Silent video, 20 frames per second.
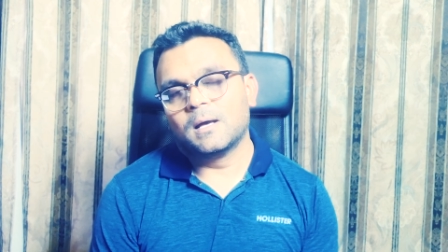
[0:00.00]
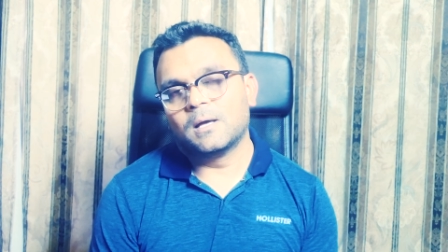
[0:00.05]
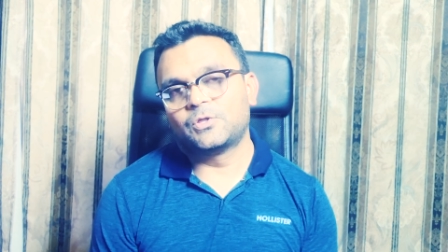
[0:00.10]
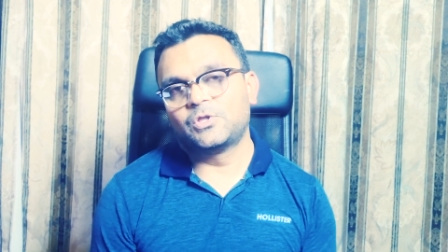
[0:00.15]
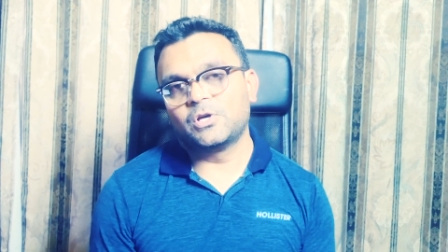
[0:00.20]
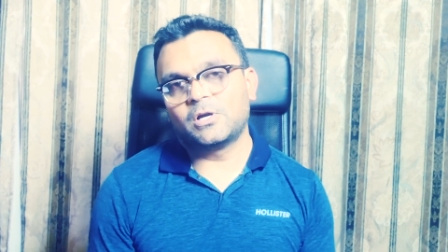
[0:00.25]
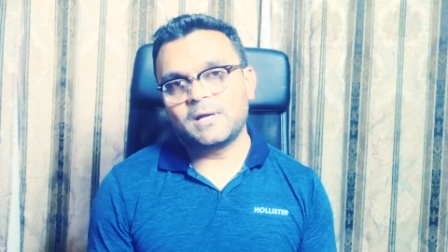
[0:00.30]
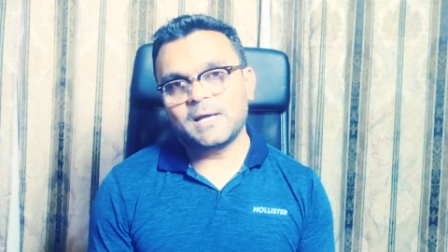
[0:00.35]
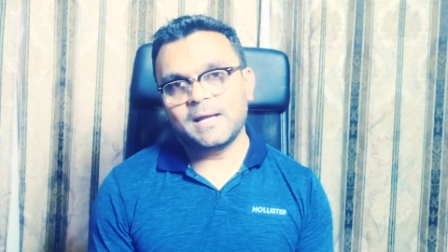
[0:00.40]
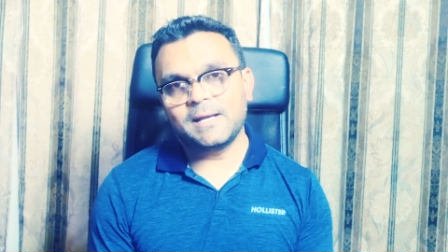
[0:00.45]
A
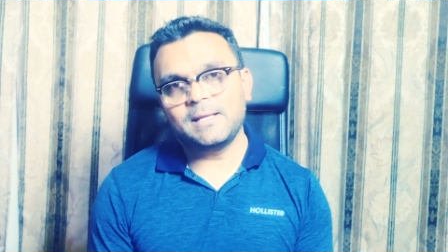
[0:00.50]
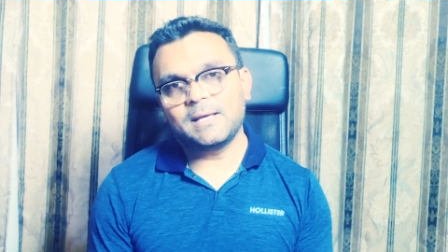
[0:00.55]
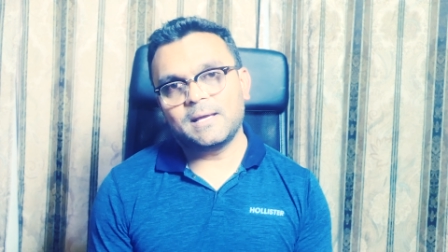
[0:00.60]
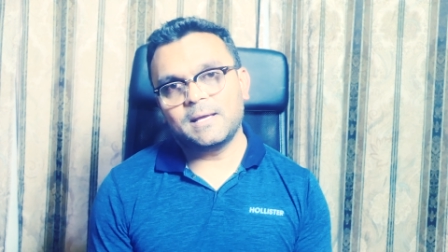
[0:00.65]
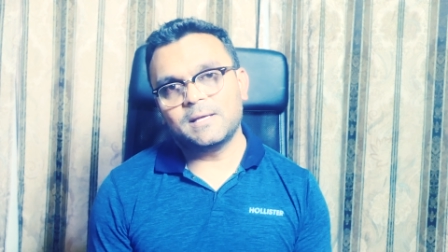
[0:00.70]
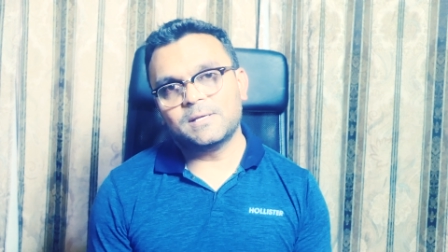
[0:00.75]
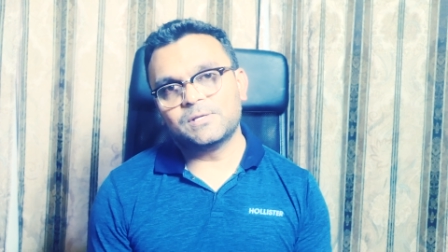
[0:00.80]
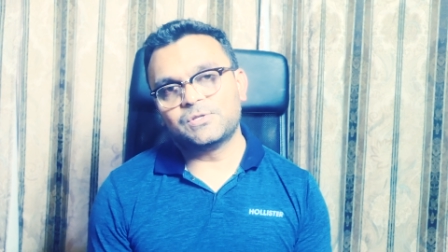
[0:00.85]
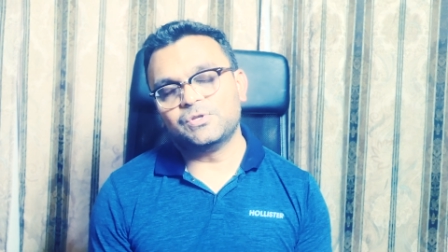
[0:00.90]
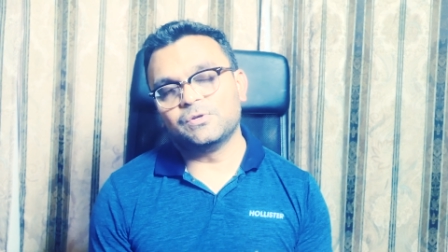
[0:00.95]
third idea
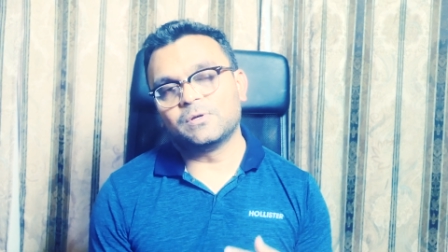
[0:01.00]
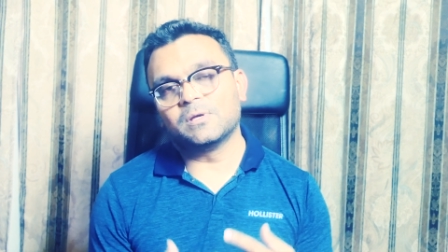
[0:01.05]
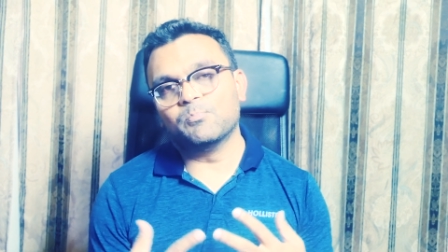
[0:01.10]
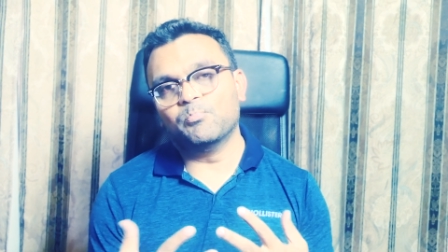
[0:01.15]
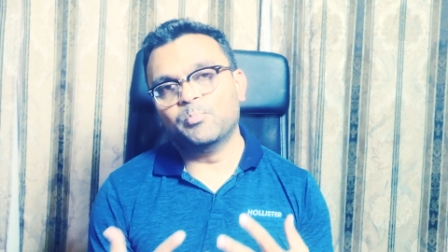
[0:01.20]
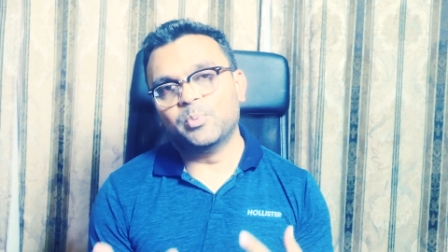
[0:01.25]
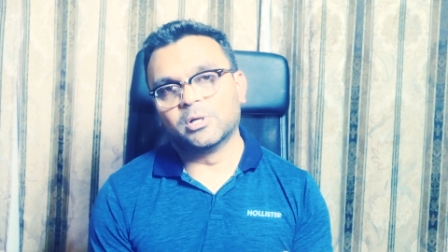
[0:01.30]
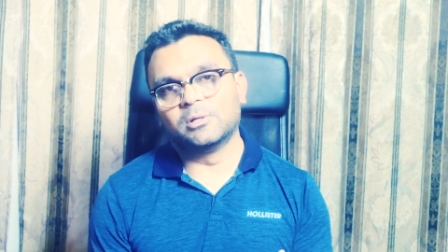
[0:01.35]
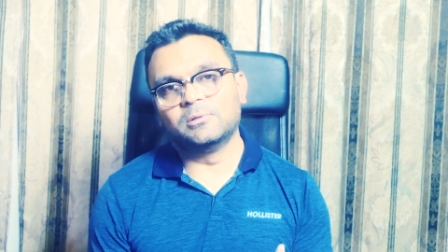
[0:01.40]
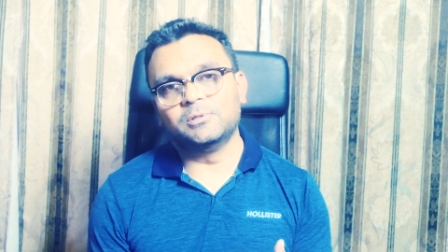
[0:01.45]
is you
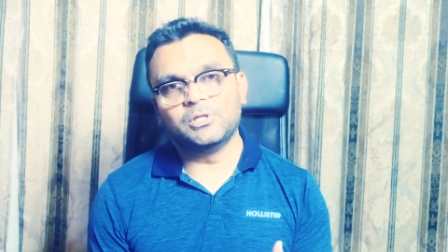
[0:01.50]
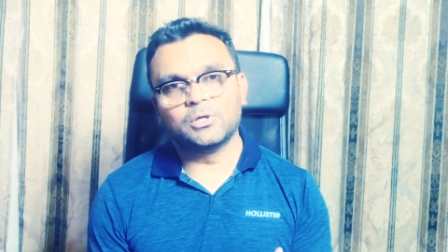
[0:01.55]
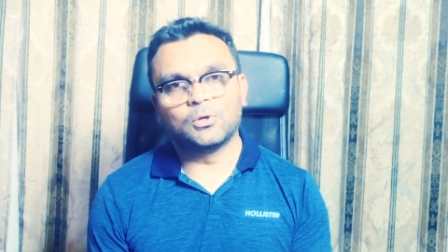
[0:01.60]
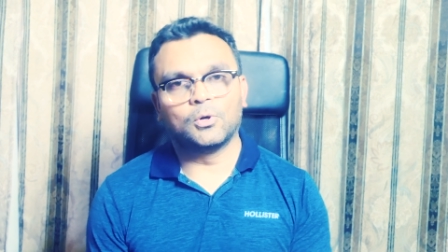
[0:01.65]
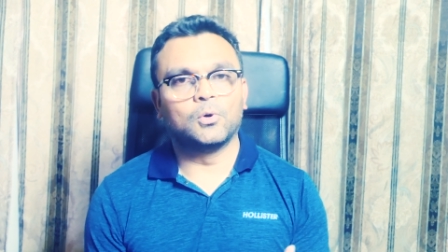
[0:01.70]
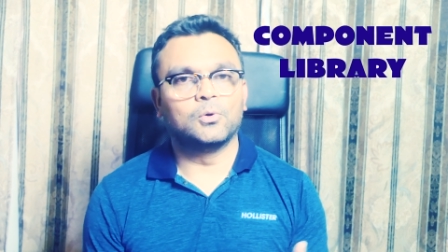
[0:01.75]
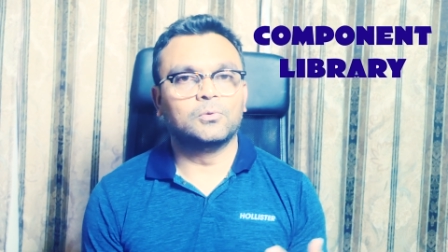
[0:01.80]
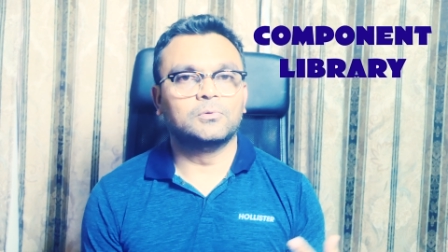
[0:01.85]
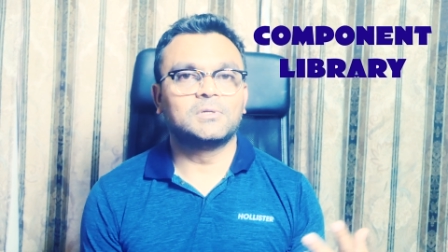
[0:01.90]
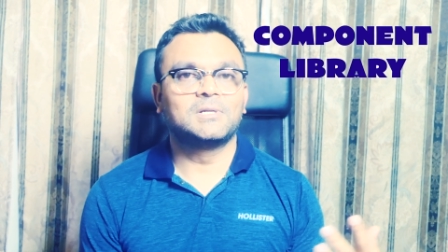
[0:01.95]
can build
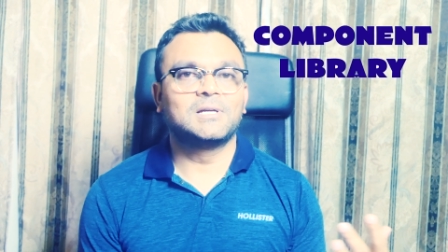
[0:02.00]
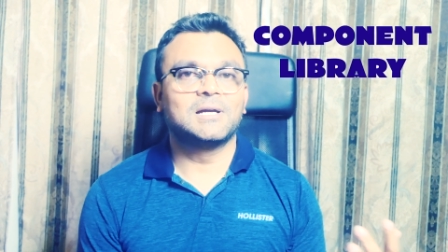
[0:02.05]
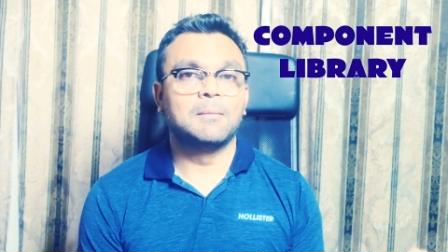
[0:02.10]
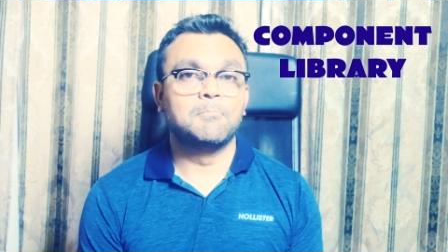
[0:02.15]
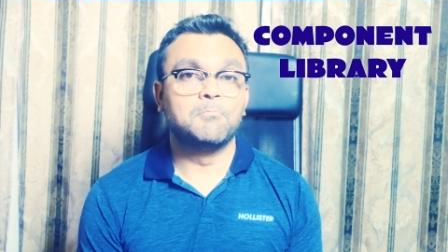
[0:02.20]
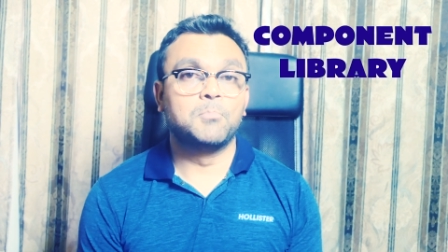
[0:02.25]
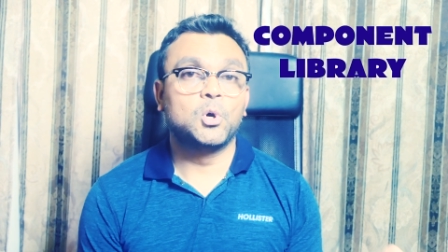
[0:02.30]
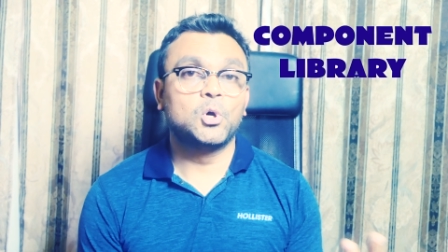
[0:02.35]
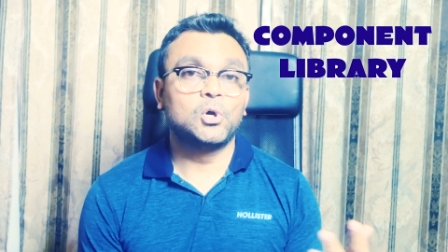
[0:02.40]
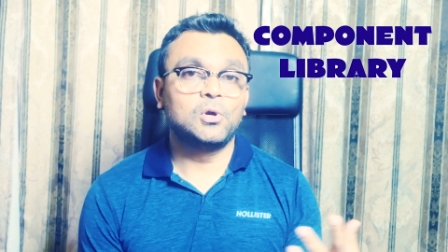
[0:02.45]
your own
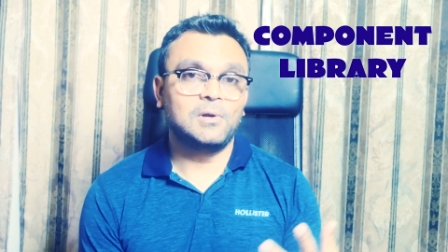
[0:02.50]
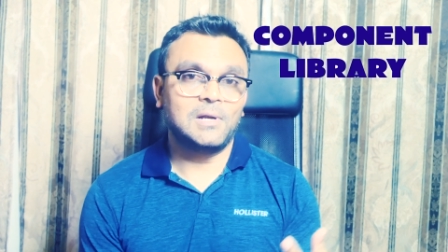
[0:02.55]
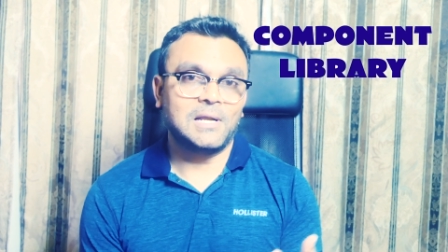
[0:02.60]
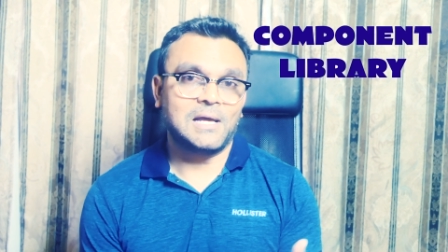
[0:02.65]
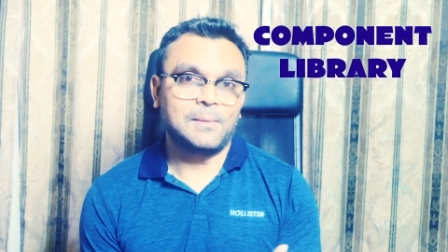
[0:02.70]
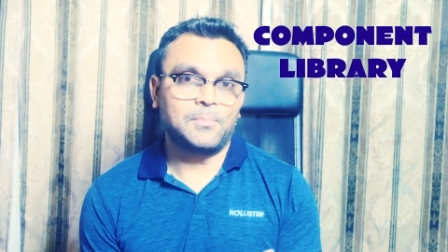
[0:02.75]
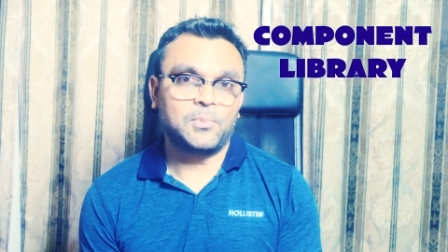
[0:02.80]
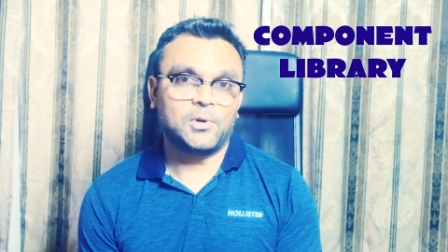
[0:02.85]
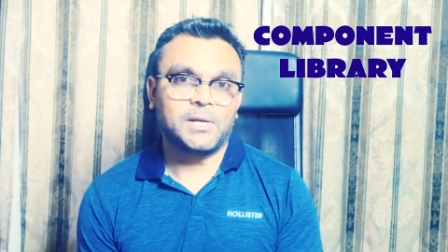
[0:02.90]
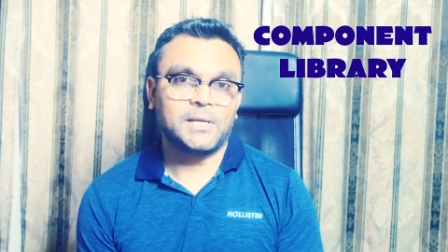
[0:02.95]
component
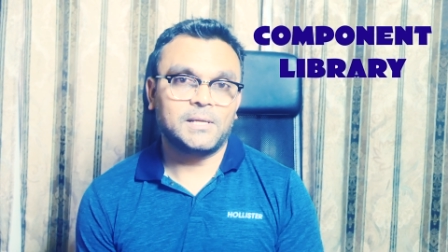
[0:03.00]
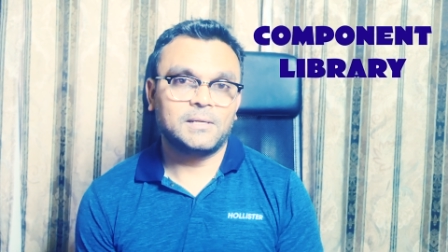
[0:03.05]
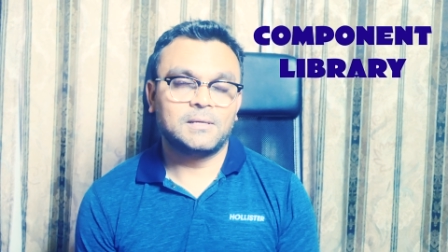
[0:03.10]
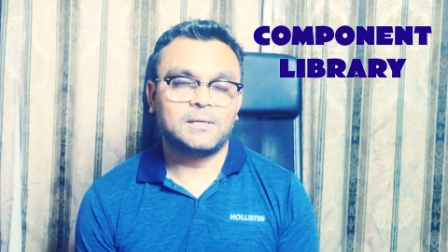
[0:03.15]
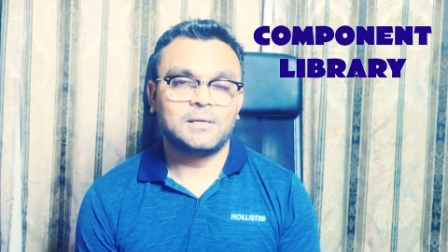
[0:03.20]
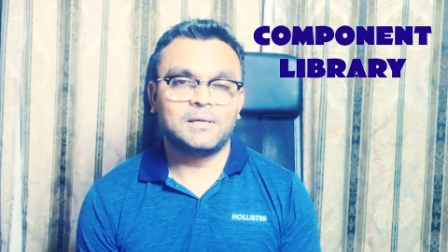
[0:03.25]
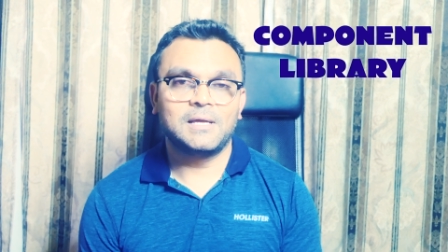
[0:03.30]
library,